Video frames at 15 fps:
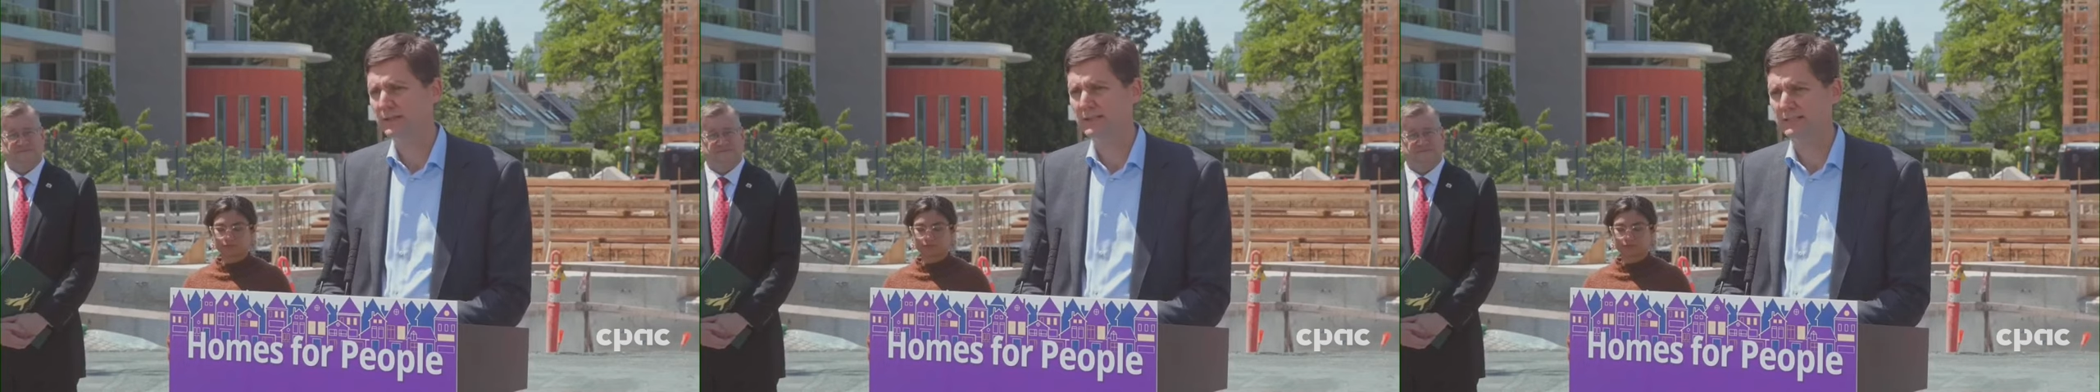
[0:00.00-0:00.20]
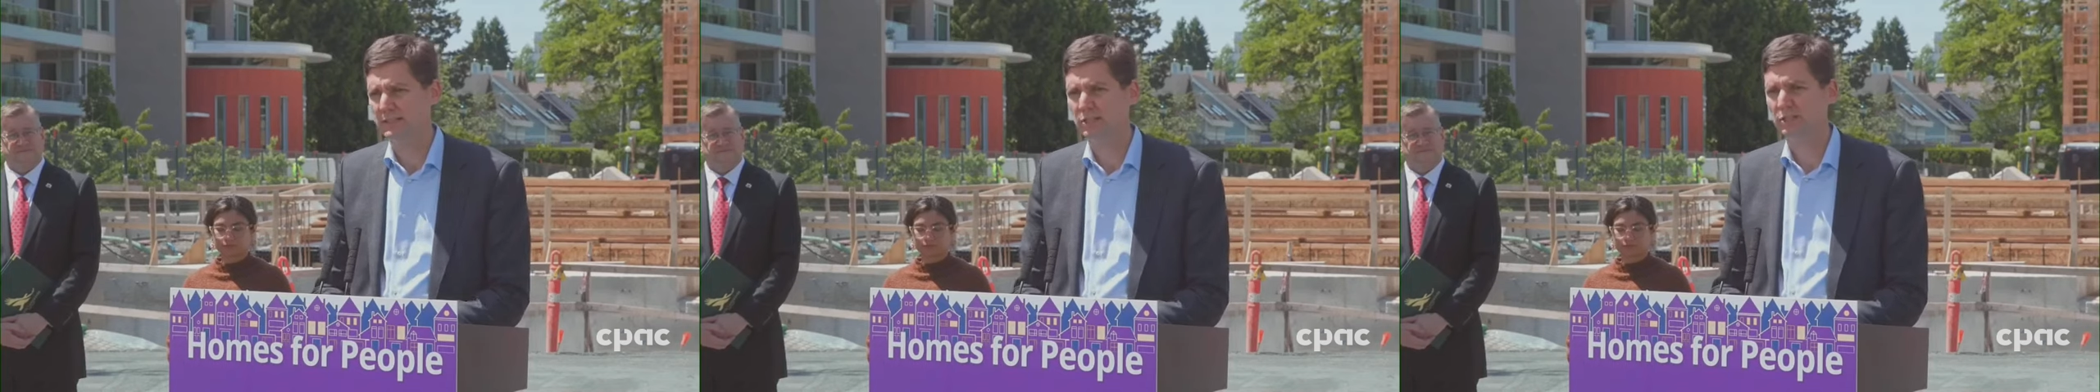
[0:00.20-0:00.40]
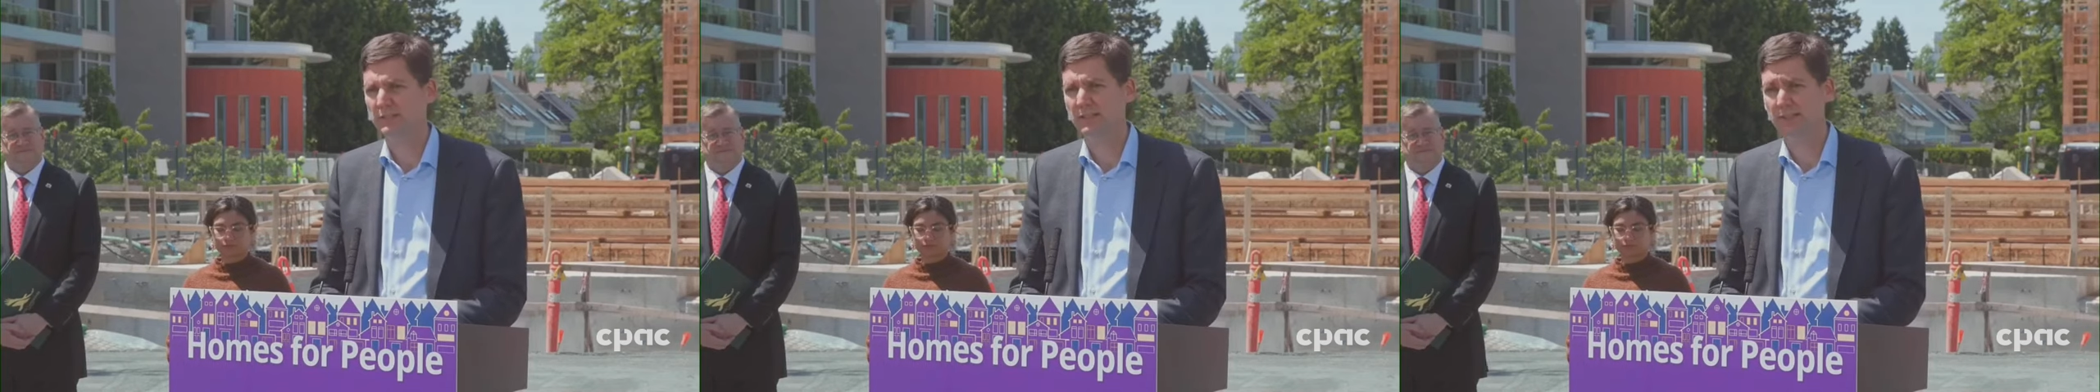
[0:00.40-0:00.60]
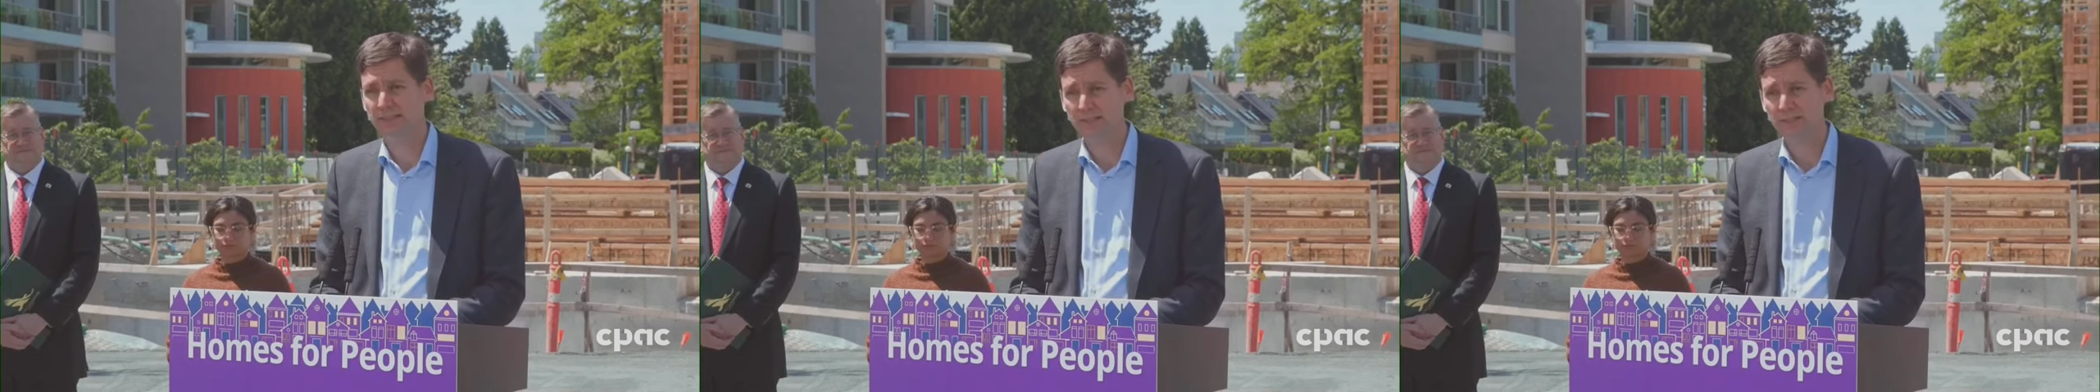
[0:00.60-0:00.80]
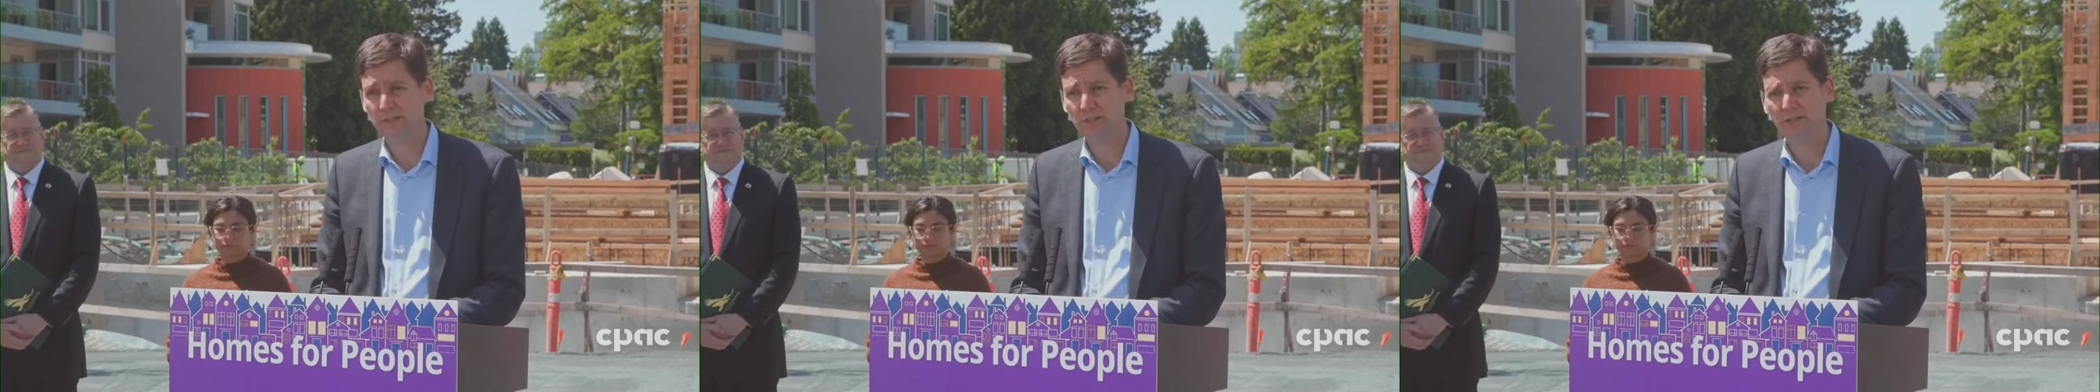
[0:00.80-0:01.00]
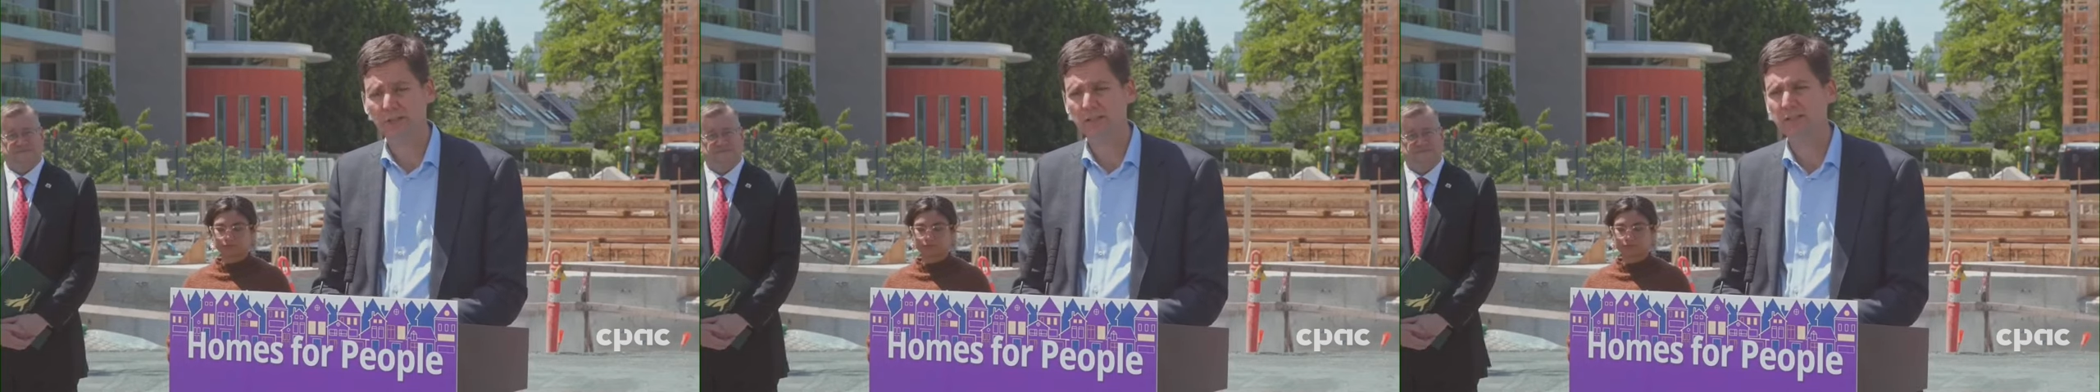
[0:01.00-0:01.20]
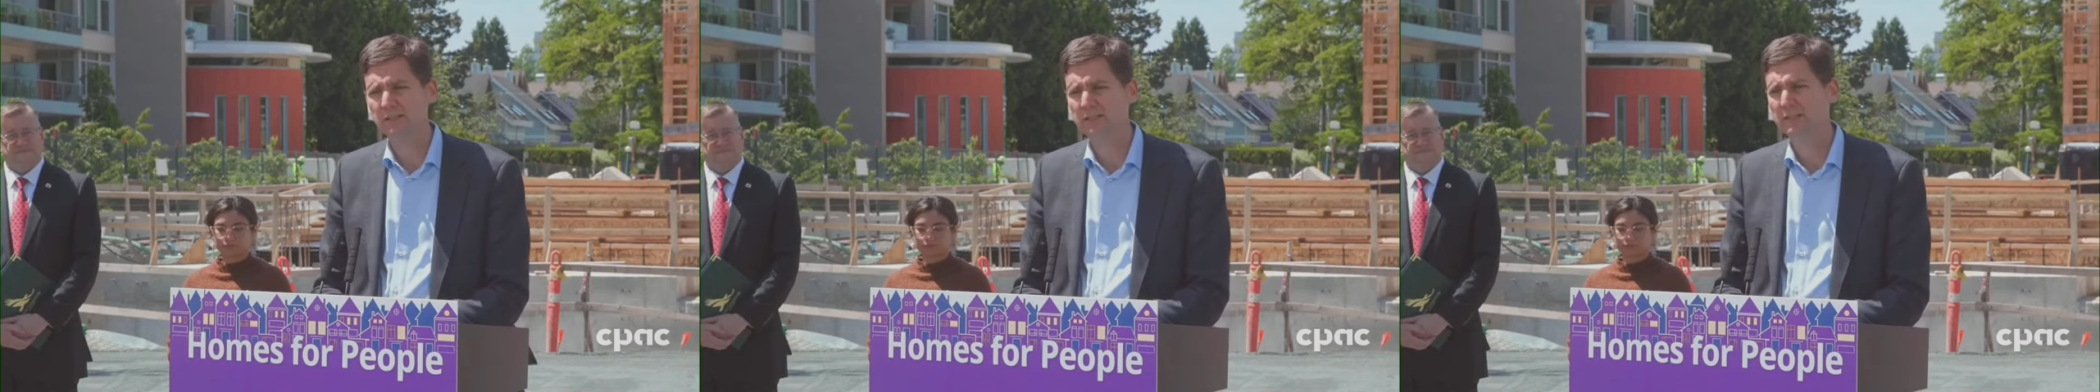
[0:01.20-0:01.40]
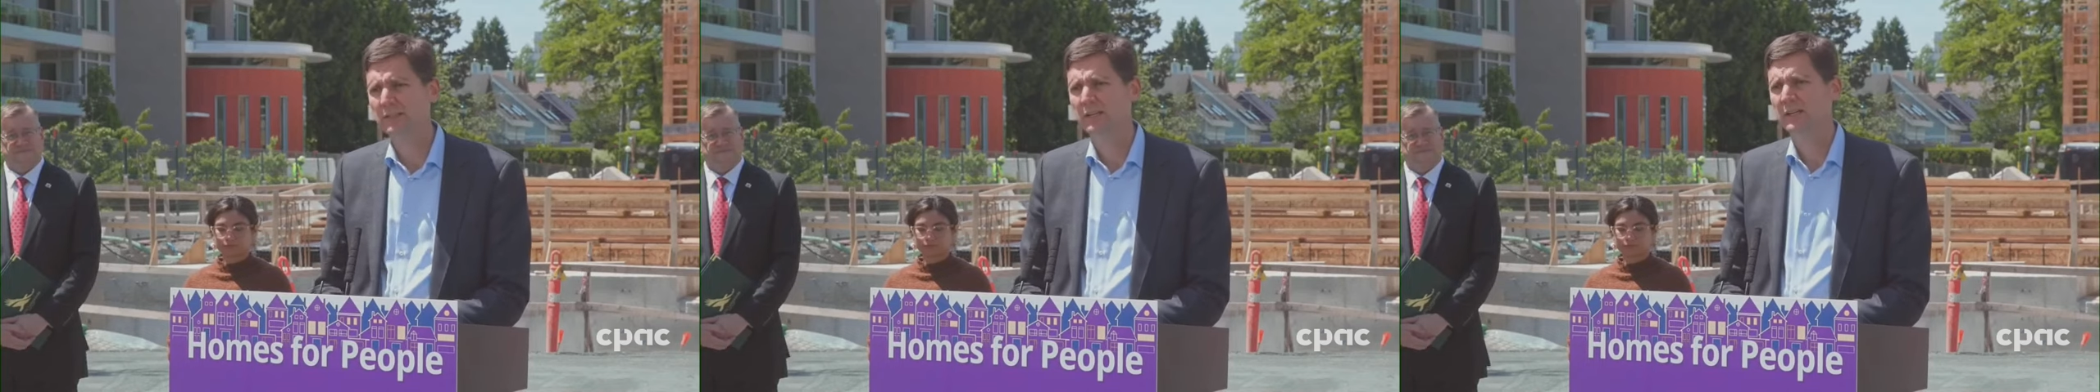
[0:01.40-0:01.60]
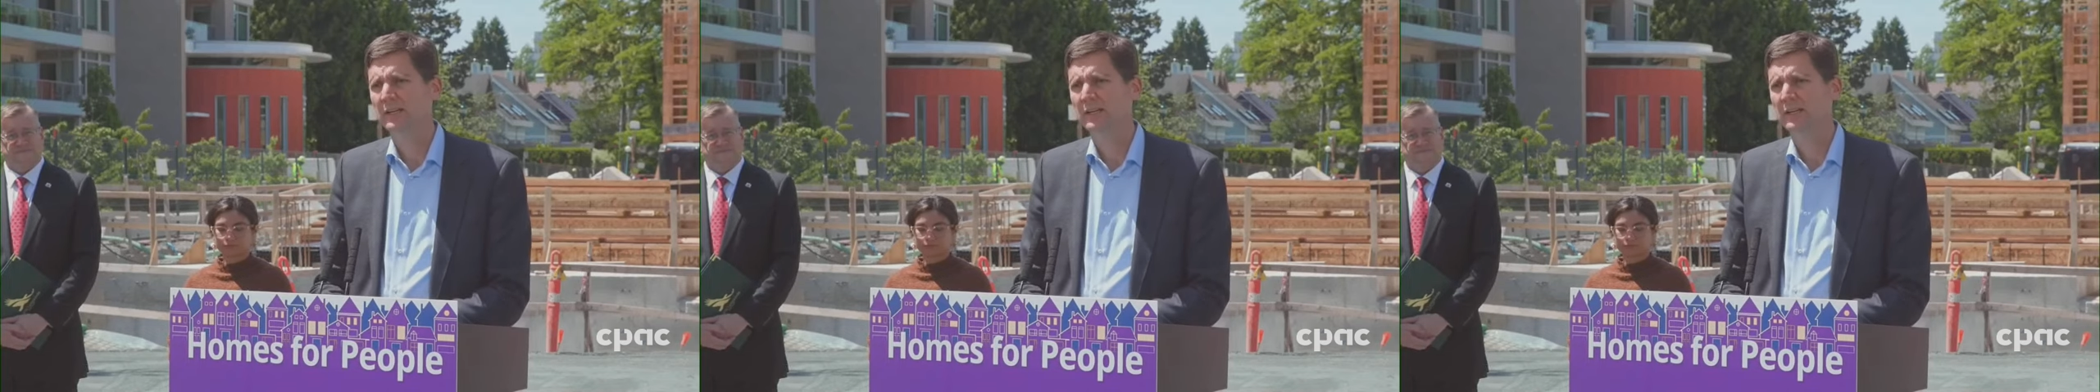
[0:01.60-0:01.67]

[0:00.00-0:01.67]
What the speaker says: transition that they started